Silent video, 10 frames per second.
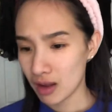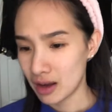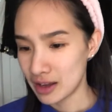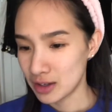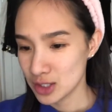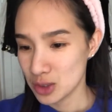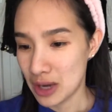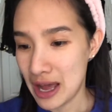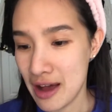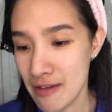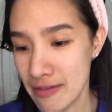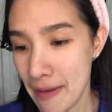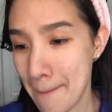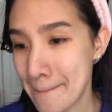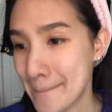I also have
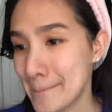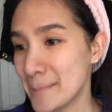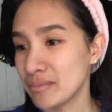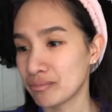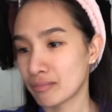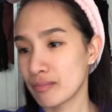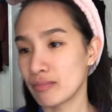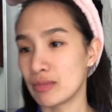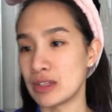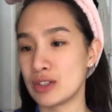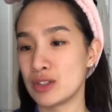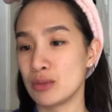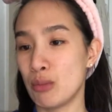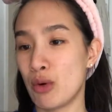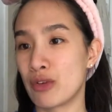this
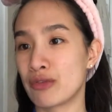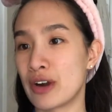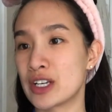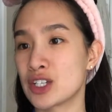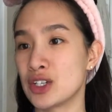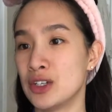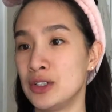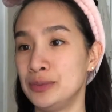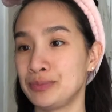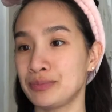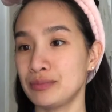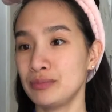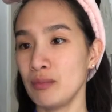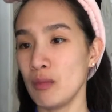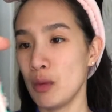professional
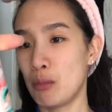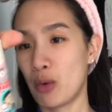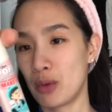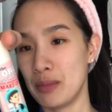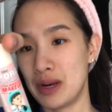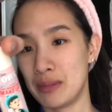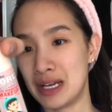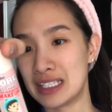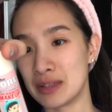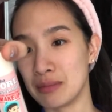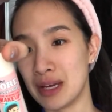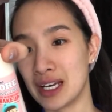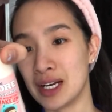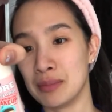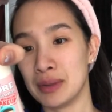pore minimizing
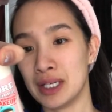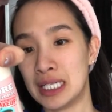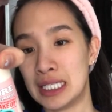makeup